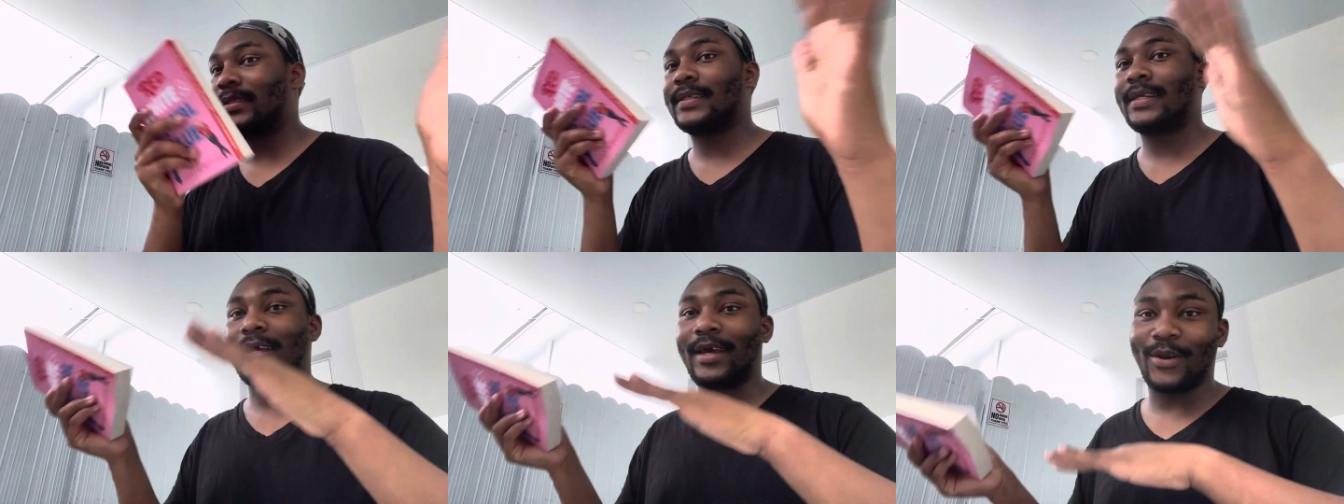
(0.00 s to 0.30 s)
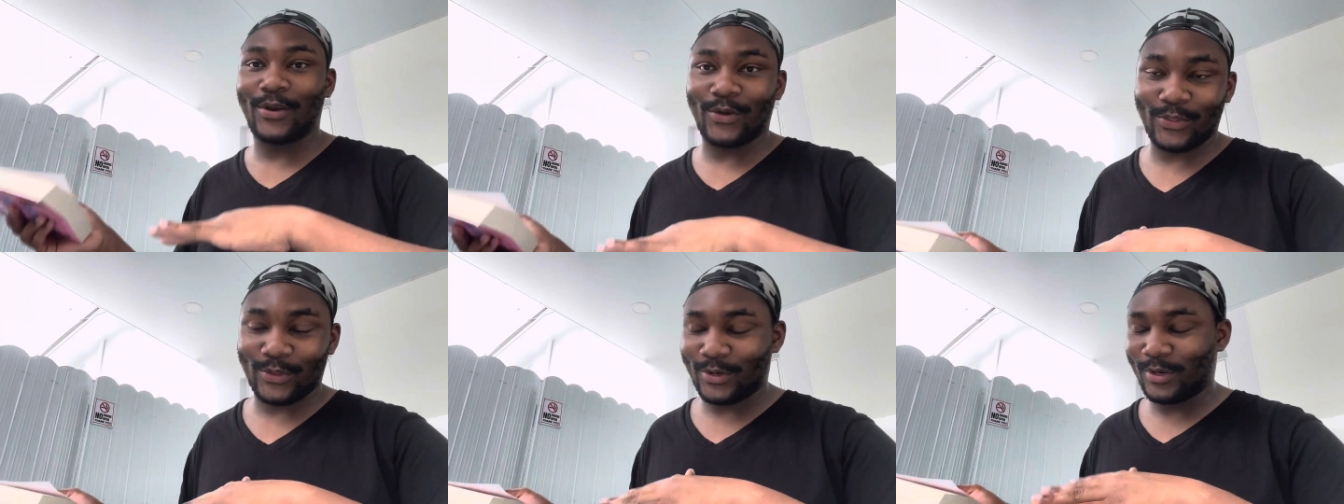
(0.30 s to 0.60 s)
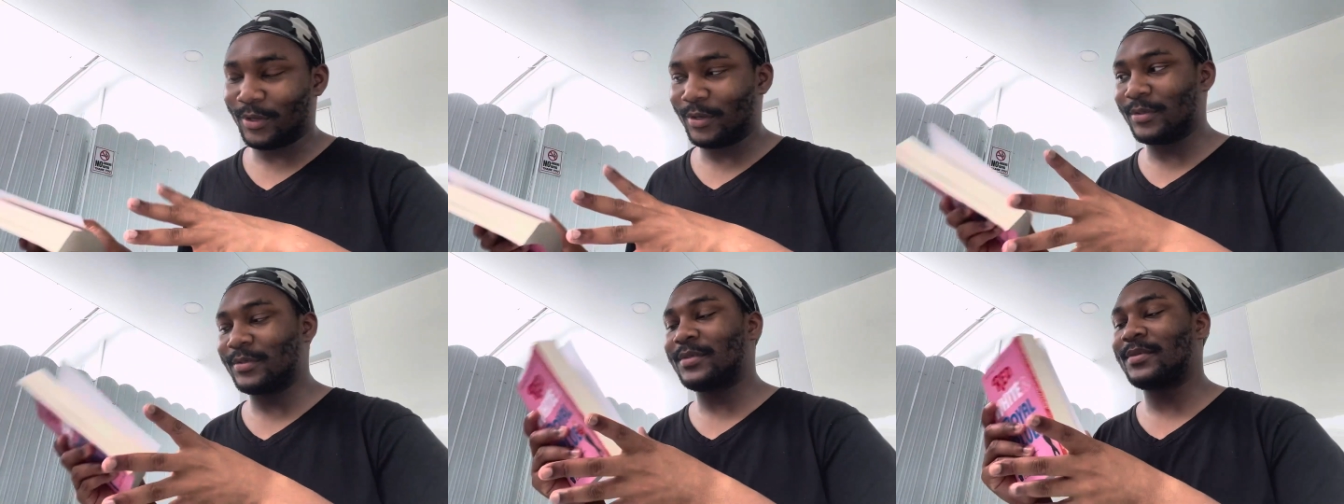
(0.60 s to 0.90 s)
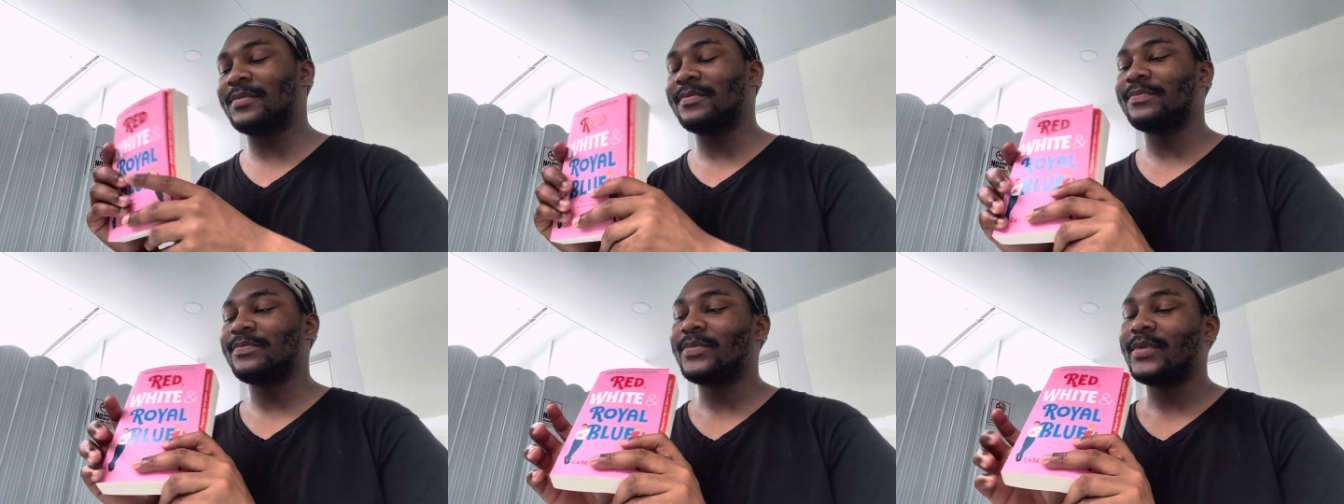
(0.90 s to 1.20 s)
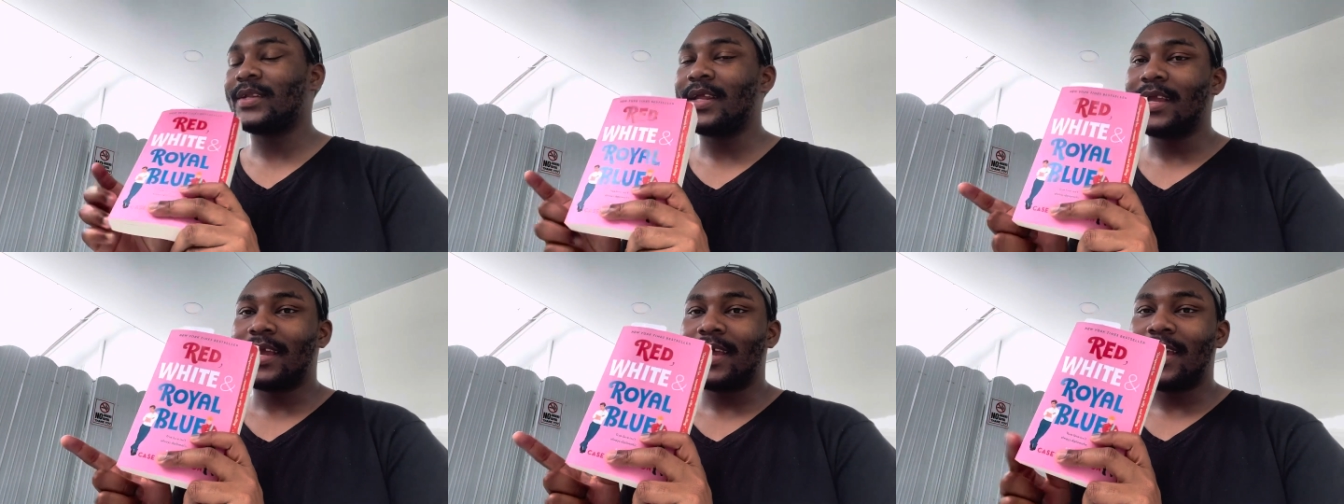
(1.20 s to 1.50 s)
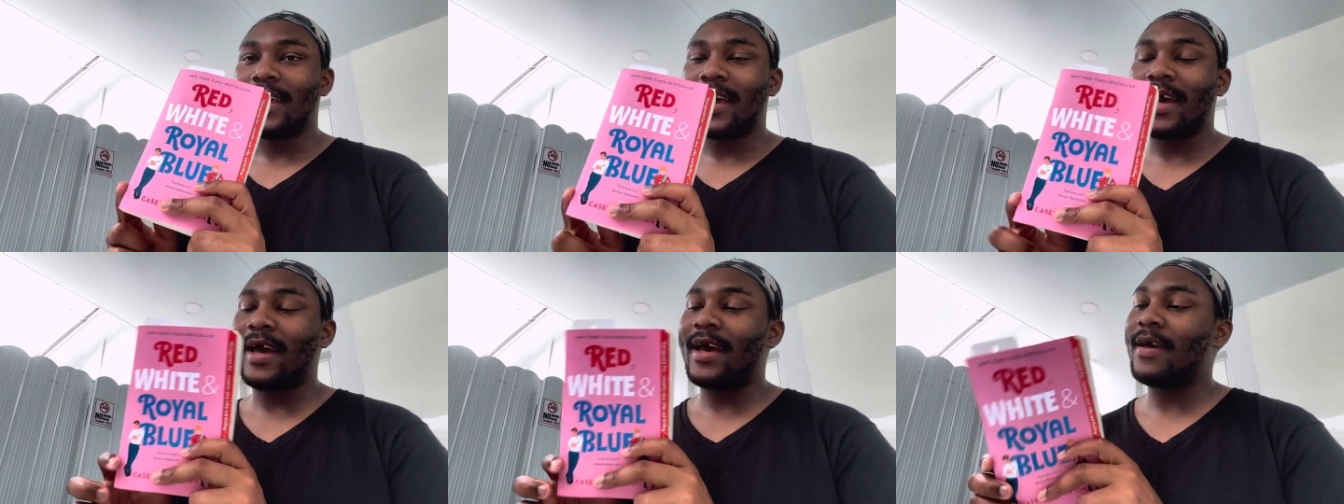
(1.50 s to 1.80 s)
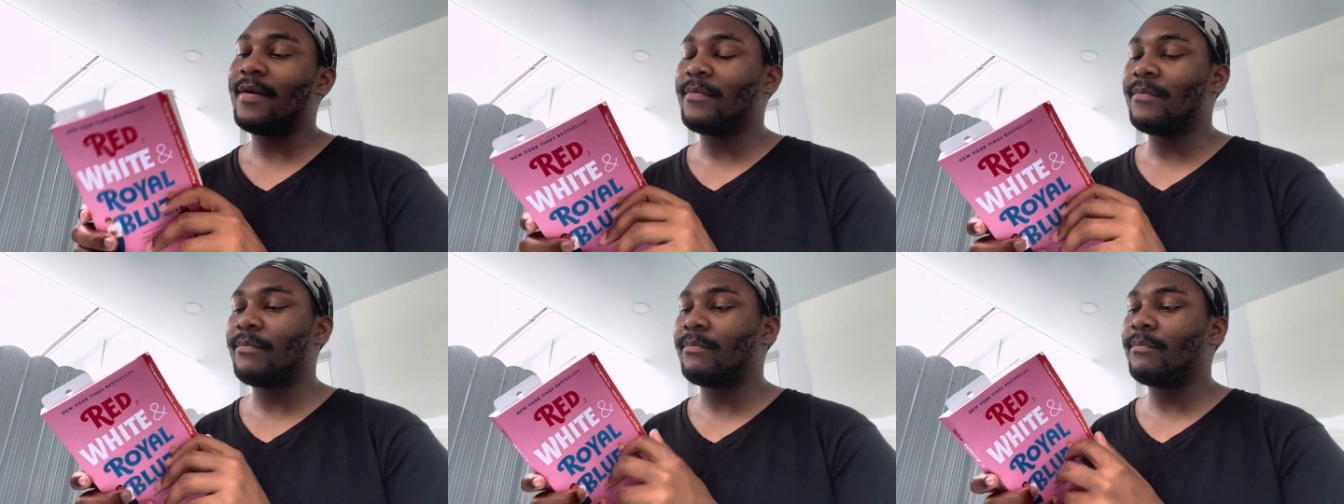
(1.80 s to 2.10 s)
in other news,
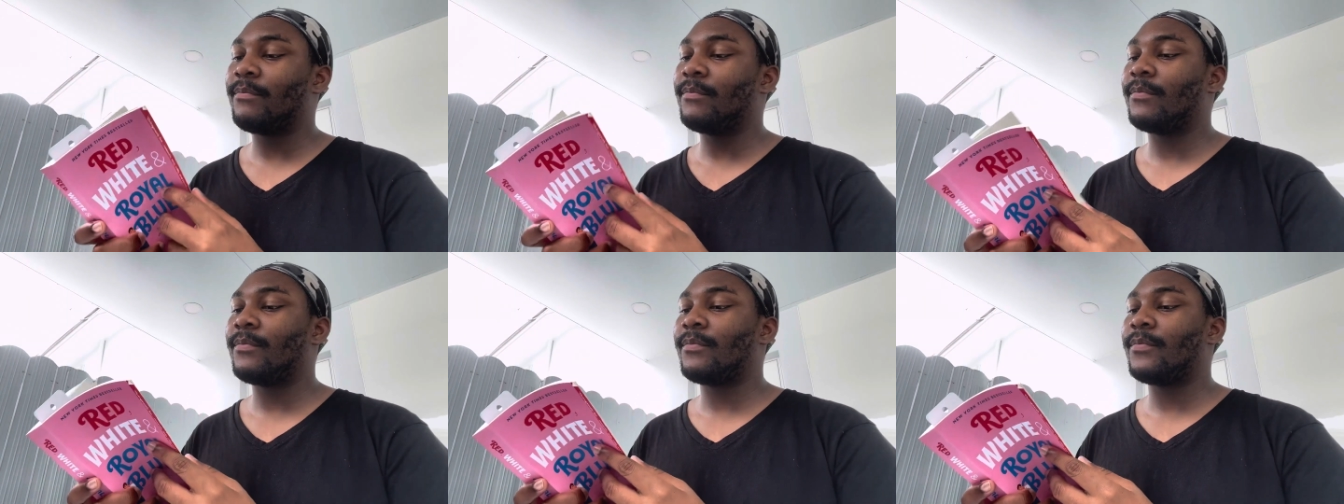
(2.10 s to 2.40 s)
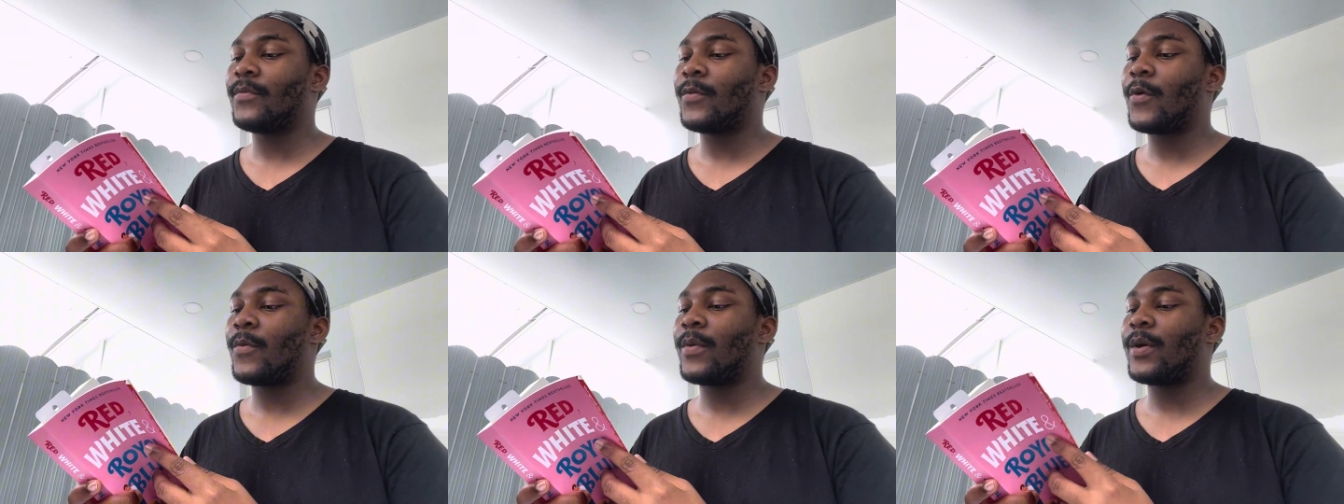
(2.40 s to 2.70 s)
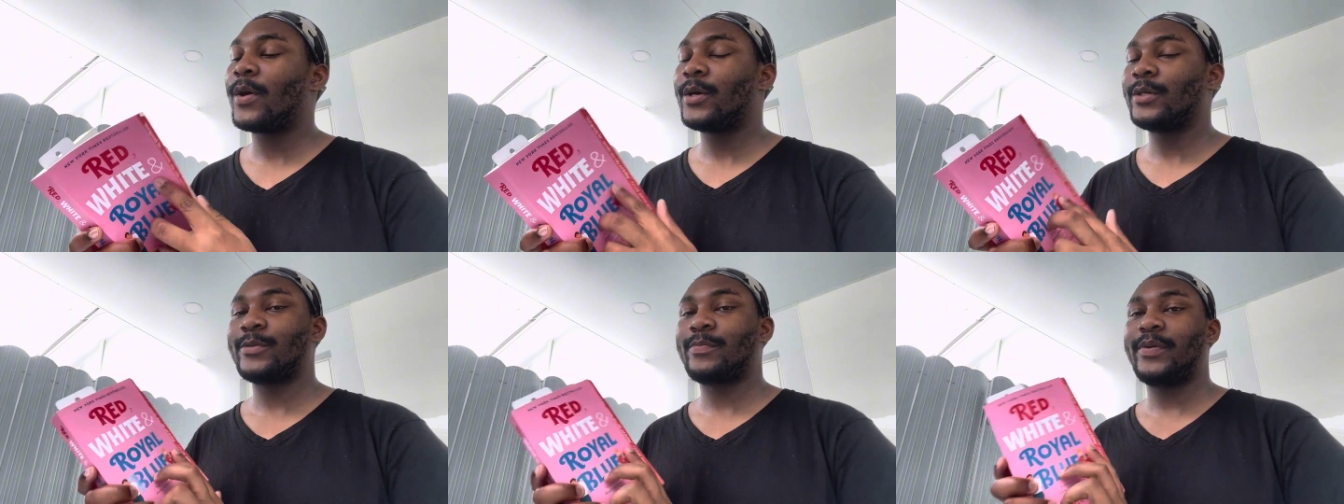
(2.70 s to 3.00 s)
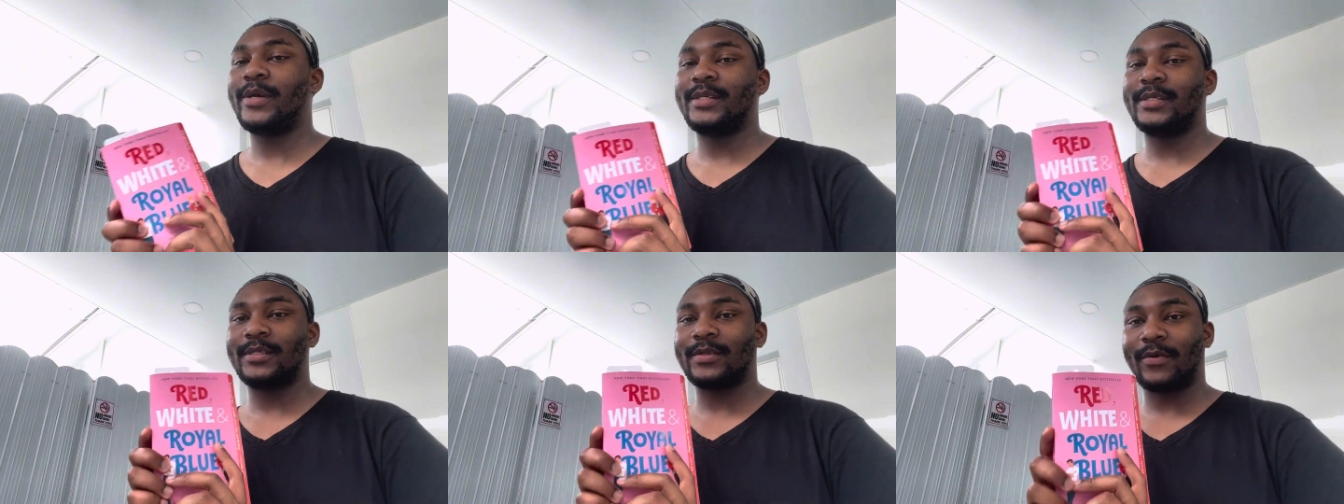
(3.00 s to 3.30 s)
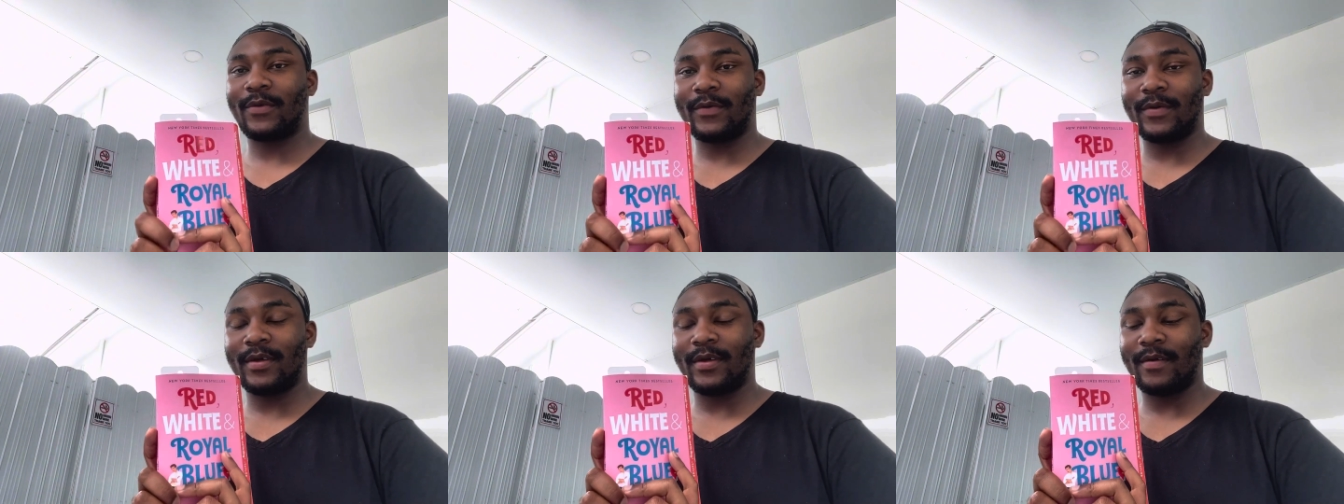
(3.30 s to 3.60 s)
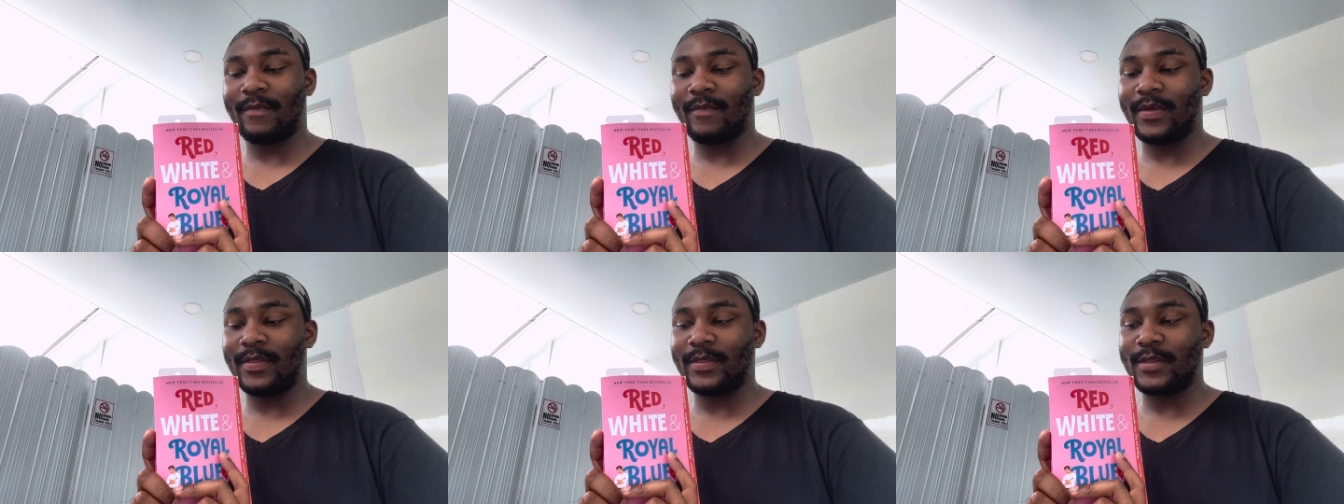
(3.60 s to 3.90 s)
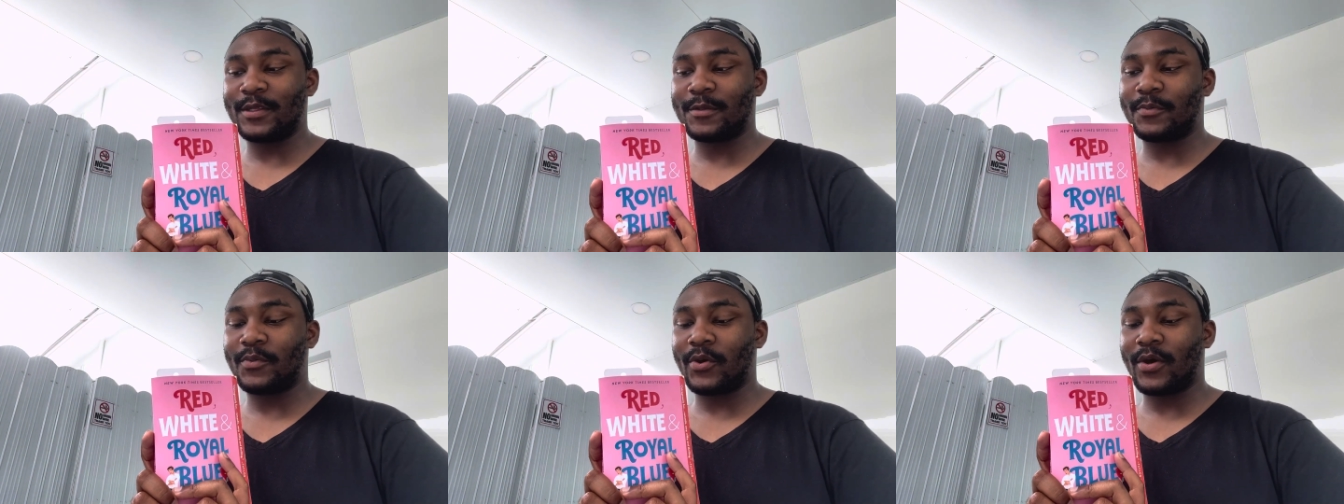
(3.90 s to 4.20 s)
I'm over 100 pages in
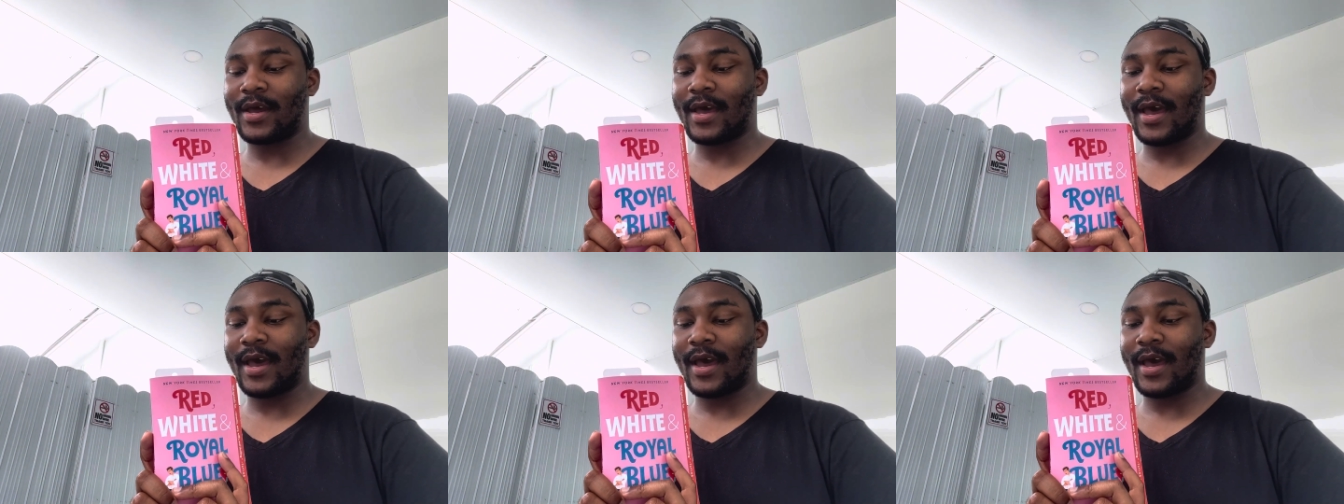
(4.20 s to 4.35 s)
this book.